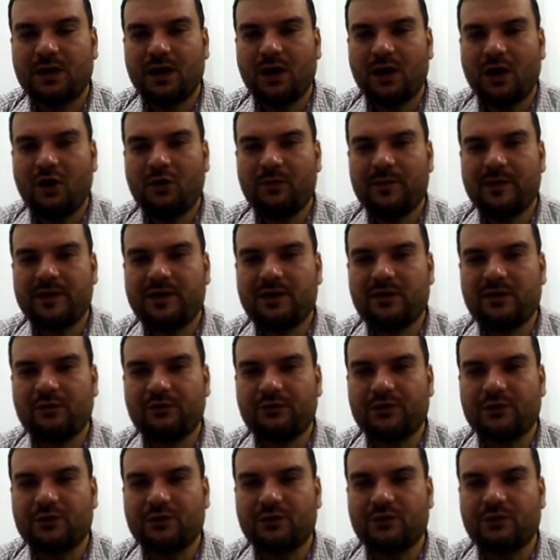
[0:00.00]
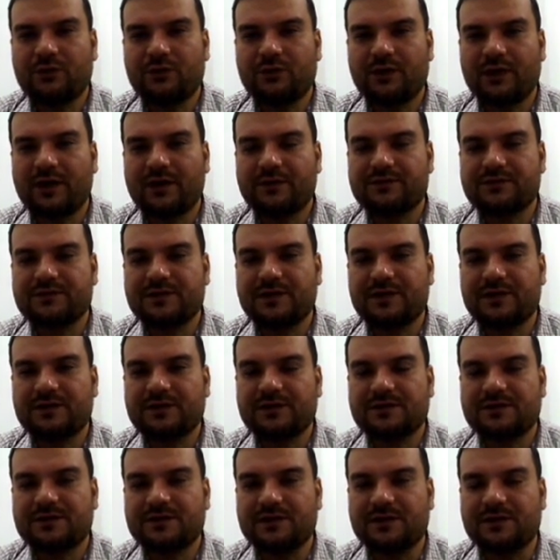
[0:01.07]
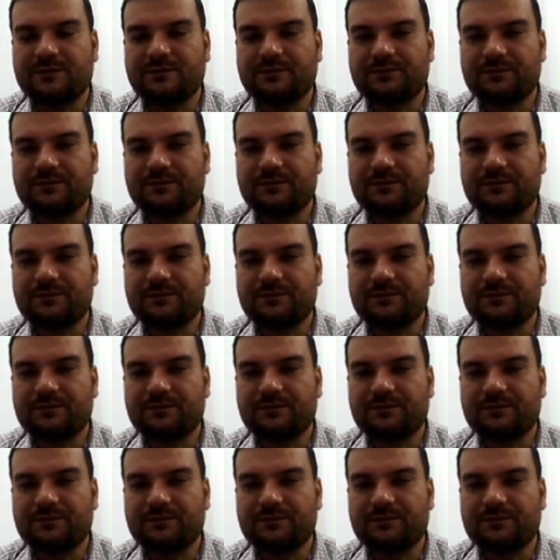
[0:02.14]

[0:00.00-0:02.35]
How many of you have seen the sea?